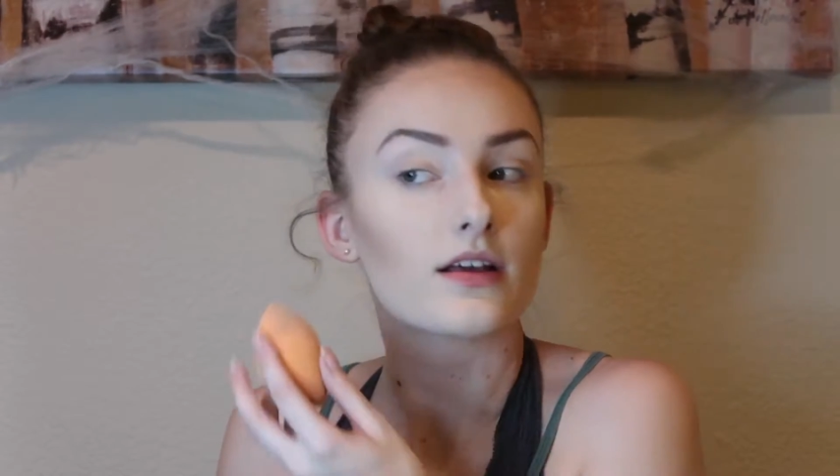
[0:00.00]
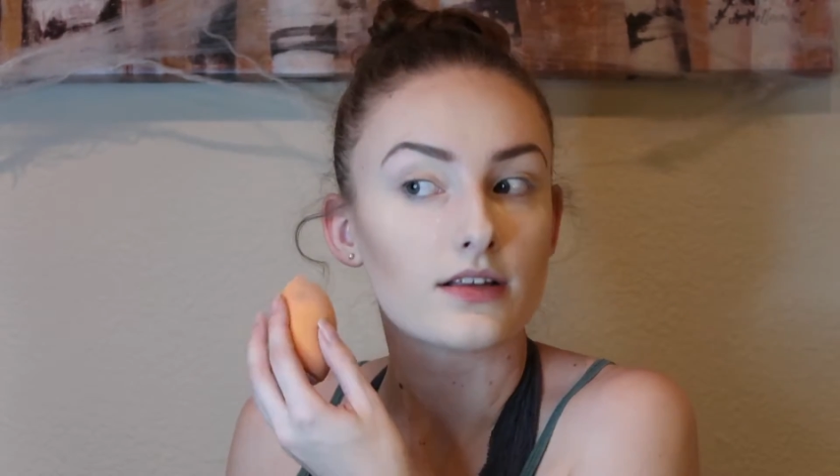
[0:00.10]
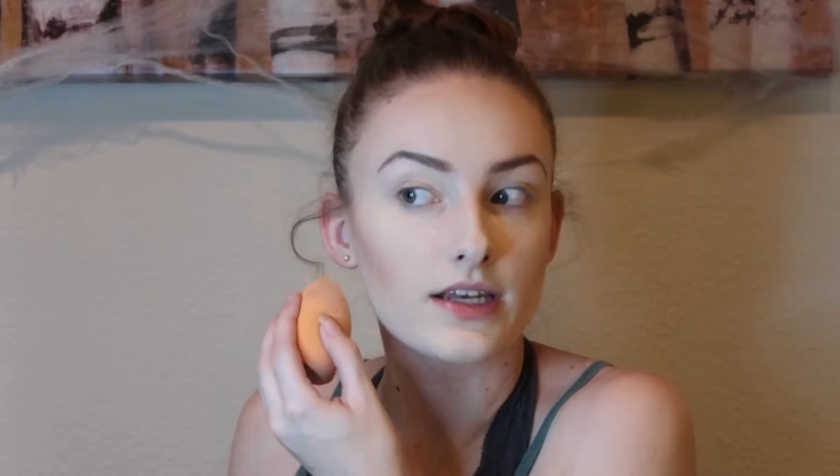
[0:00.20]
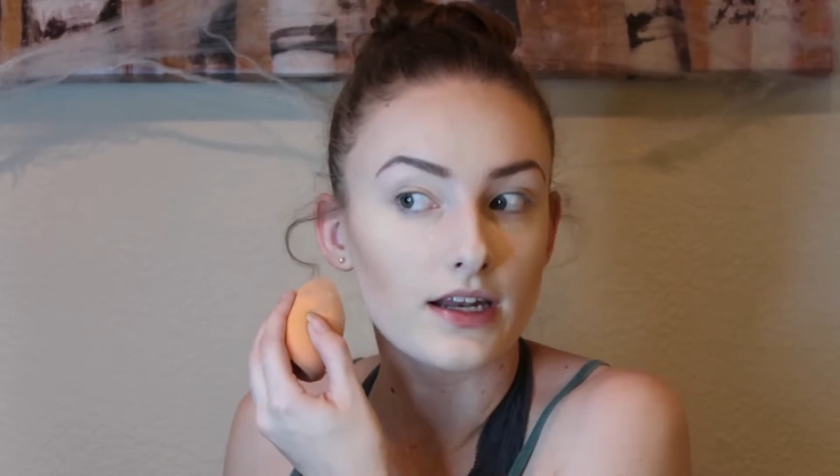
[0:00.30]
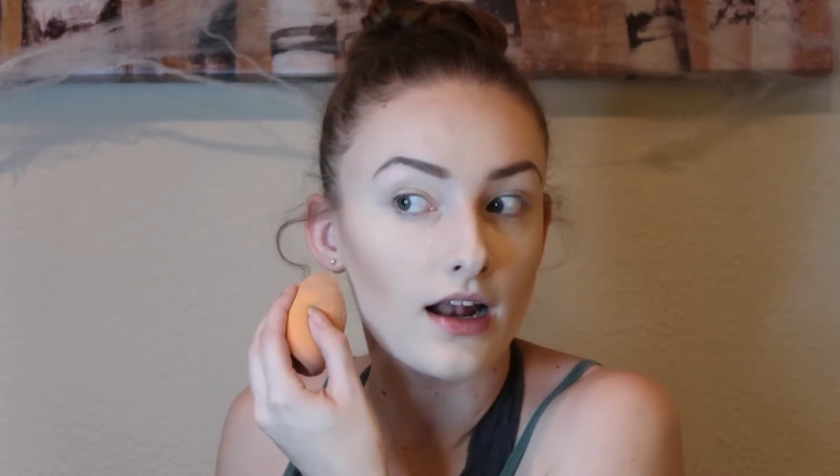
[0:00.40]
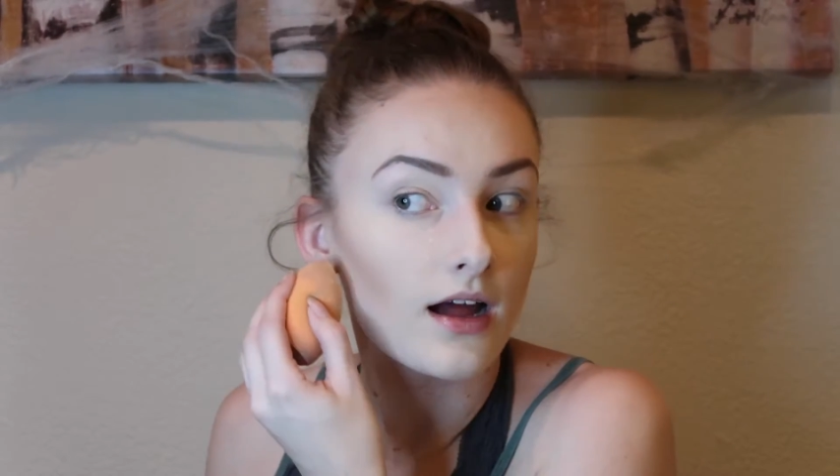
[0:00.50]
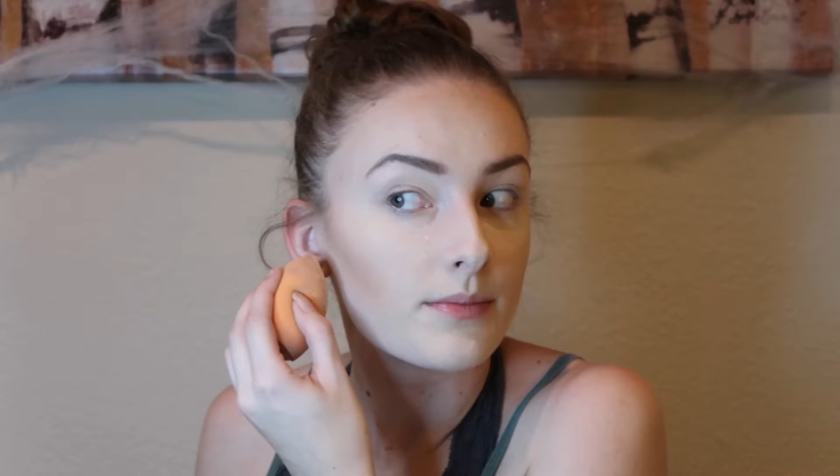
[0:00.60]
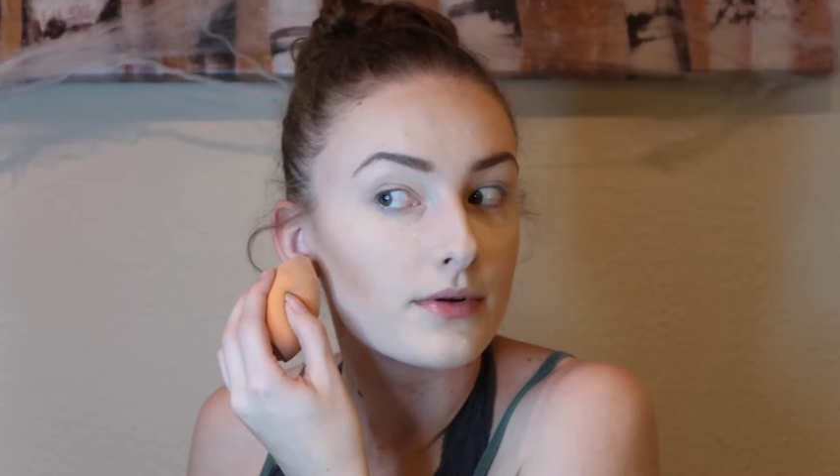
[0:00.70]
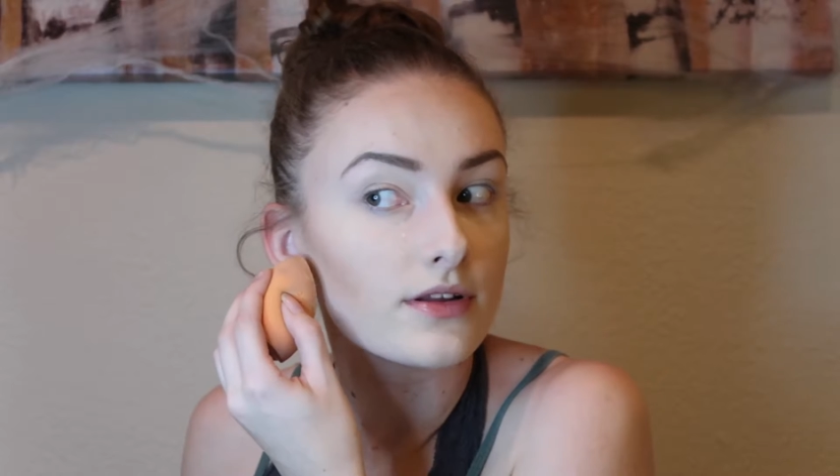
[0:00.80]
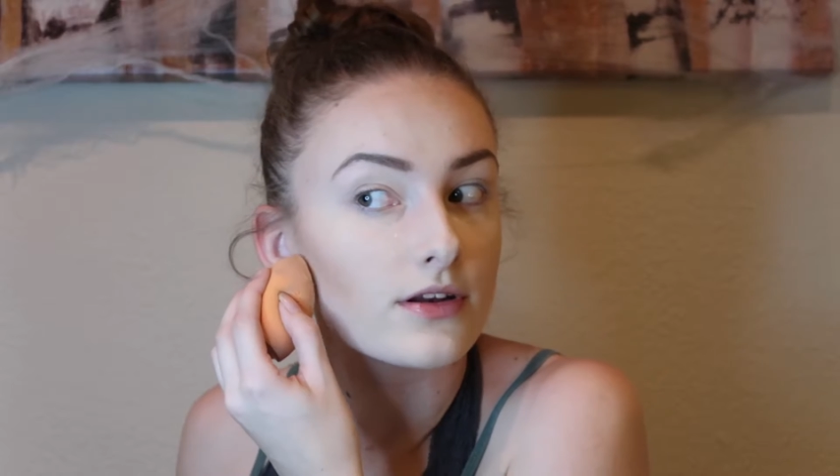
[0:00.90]
clean it
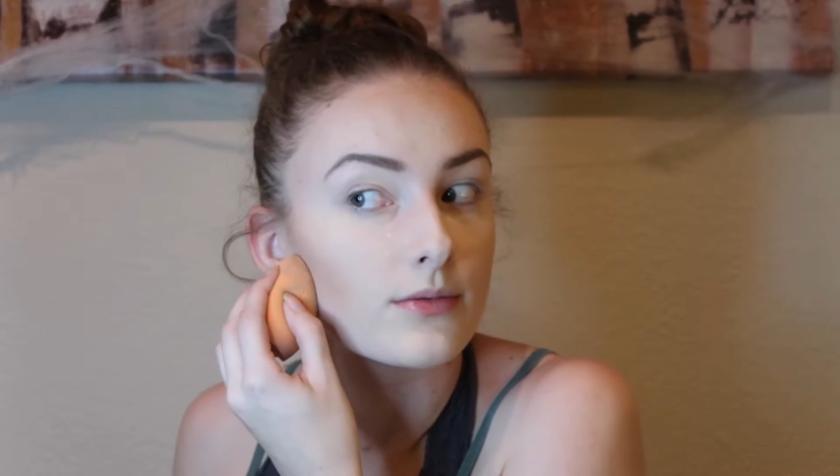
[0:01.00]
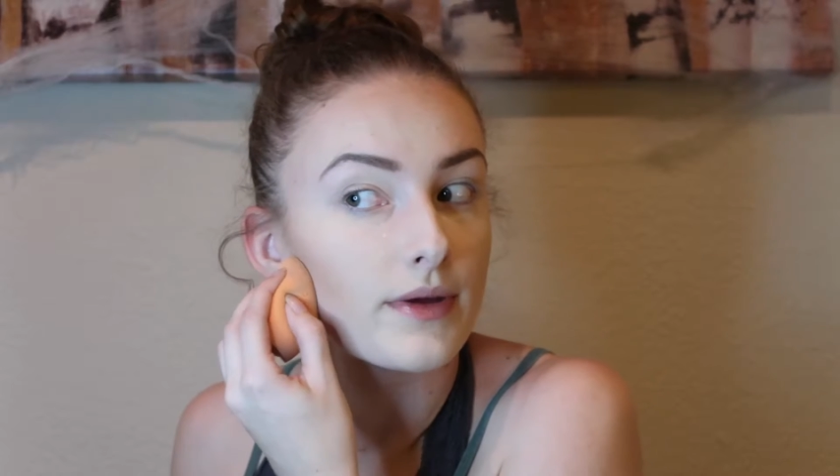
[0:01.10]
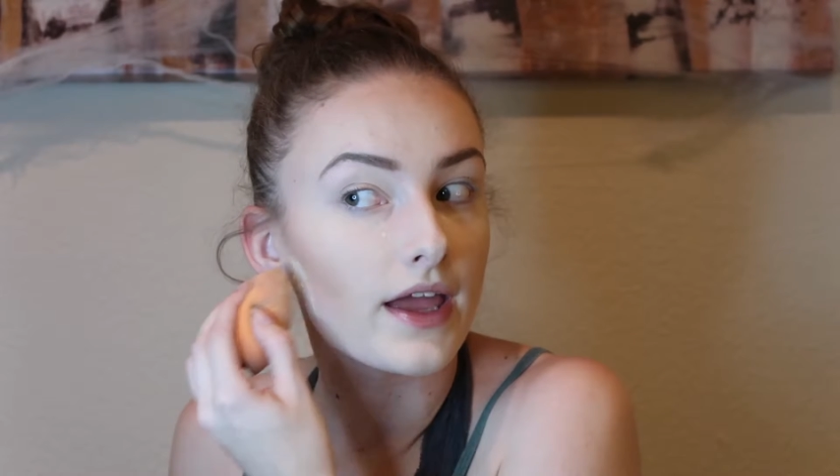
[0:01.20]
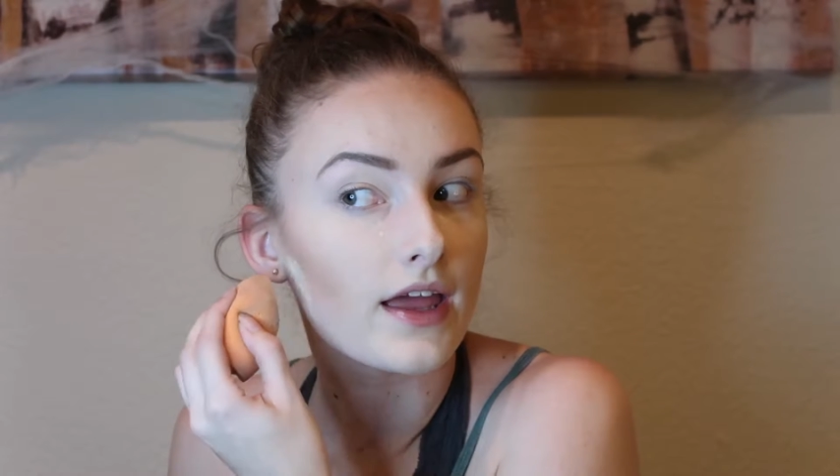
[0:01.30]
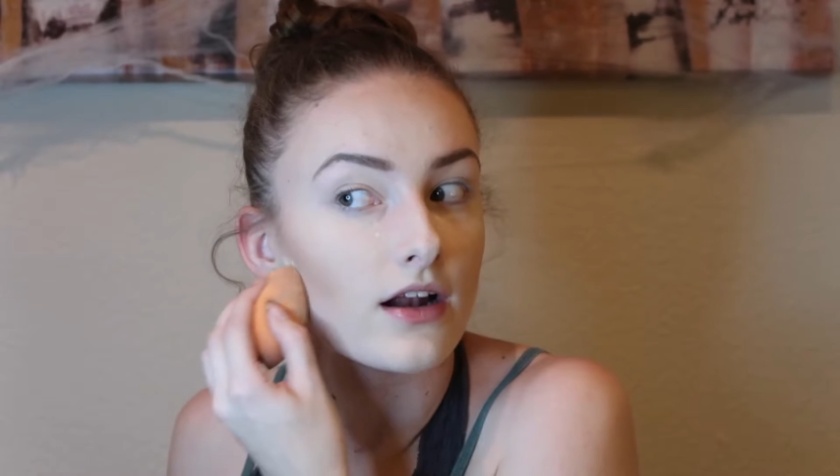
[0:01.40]
up a little bit,